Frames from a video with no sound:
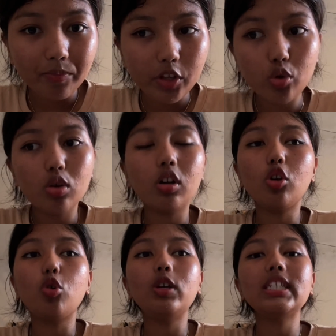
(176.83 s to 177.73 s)
it will
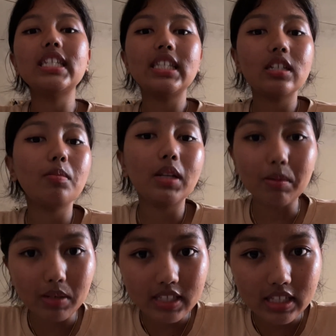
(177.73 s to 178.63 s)
undergo intestinal
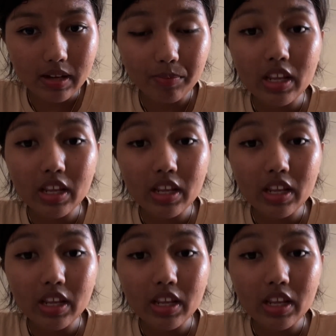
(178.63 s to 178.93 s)
metaplasia.